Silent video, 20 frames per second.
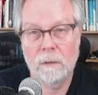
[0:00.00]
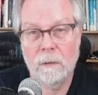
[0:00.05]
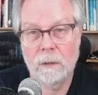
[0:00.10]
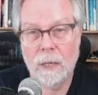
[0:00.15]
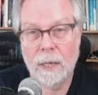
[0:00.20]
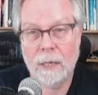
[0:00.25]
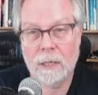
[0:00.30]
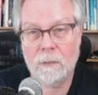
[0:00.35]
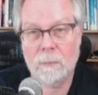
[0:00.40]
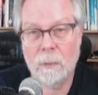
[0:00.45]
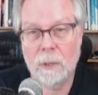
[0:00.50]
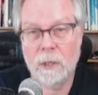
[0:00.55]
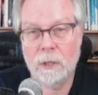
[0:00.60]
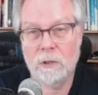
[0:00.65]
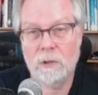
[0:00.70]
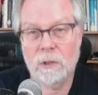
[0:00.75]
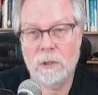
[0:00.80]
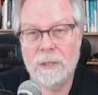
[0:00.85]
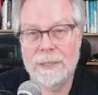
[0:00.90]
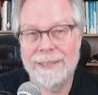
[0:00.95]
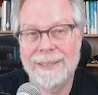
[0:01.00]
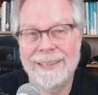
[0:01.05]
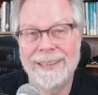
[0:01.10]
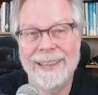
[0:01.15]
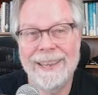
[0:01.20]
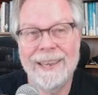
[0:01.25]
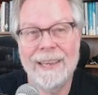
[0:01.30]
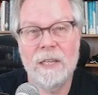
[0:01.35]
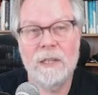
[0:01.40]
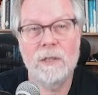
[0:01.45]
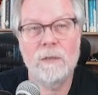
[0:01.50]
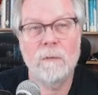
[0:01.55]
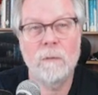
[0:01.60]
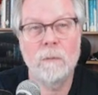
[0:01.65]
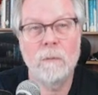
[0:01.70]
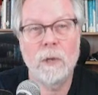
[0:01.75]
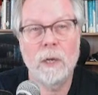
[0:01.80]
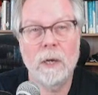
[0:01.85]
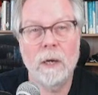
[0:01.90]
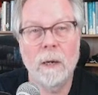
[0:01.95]
exponentially decays from
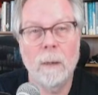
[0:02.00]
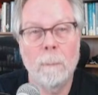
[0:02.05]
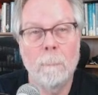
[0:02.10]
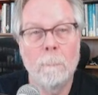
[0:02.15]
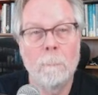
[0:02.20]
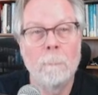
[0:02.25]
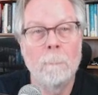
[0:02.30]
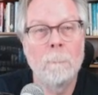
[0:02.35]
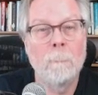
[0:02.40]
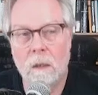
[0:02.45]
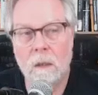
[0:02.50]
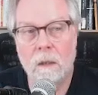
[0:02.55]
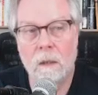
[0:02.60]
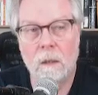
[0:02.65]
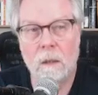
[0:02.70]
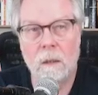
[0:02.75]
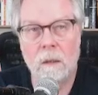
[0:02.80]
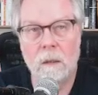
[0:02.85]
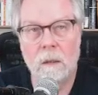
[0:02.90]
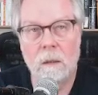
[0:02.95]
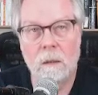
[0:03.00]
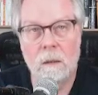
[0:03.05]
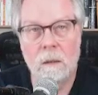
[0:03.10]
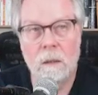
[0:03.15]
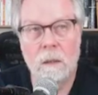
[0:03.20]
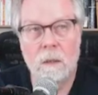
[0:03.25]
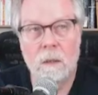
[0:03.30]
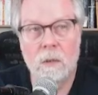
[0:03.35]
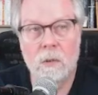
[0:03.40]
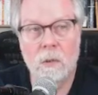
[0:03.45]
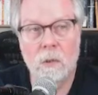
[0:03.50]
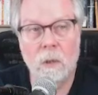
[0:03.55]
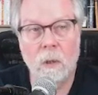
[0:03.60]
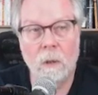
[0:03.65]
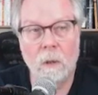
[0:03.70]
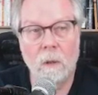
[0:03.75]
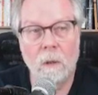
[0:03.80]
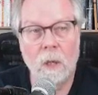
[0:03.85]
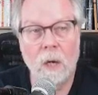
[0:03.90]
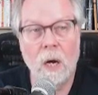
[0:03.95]
there.
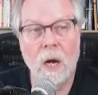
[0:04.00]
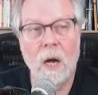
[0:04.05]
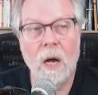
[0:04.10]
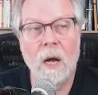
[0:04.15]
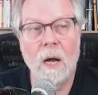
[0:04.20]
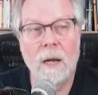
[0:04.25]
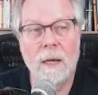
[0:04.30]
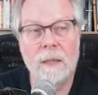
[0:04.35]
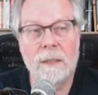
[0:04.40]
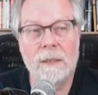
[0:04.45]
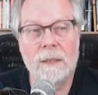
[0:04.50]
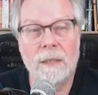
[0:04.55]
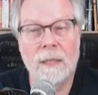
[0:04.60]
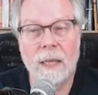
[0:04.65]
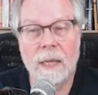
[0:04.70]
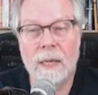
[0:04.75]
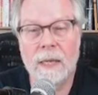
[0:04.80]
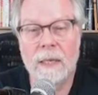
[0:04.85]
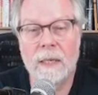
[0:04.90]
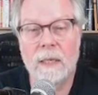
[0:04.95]
So, unlike